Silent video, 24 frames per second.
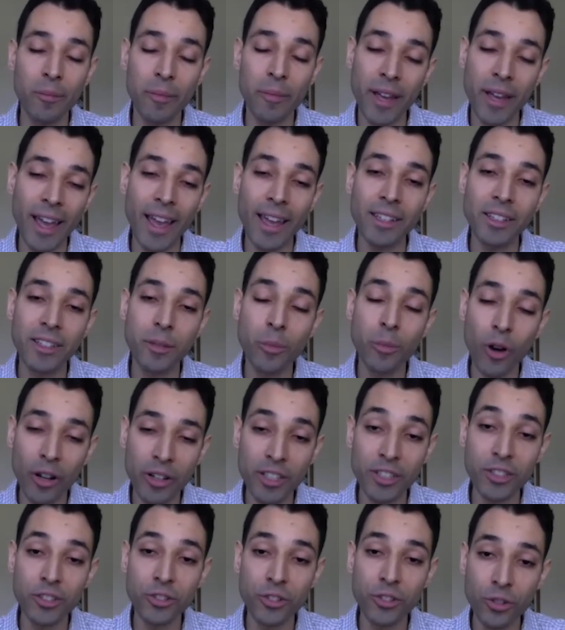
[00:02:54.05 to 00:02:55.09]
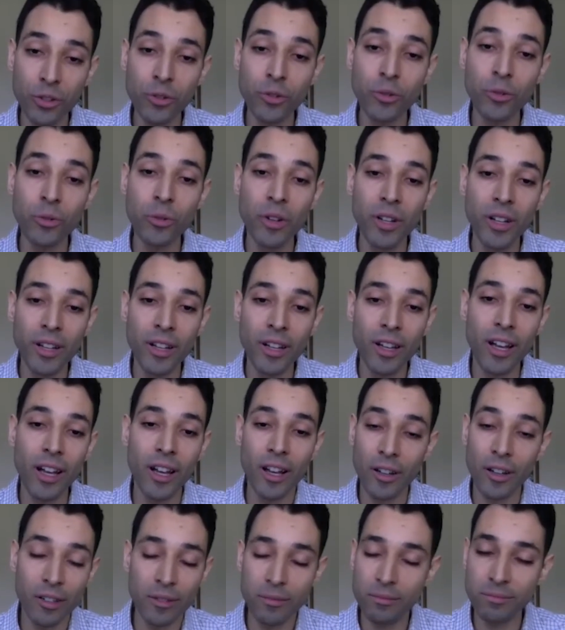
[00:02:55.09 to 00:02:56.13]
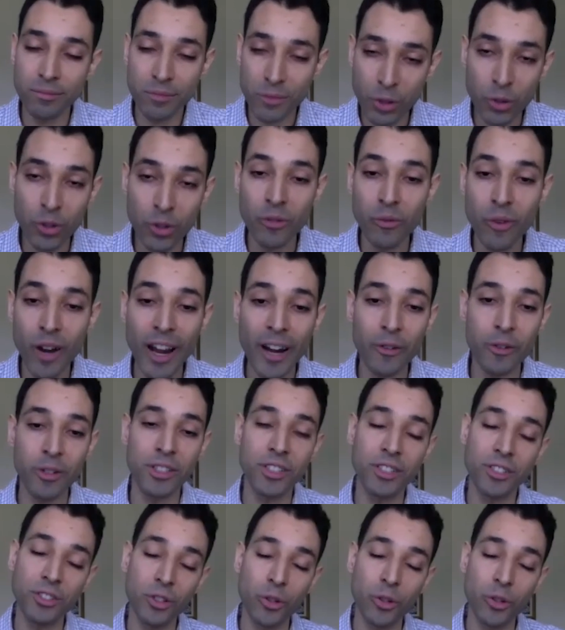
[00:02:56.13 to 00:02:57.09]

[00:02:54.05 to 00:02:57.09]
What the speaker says: antibodies to the virus.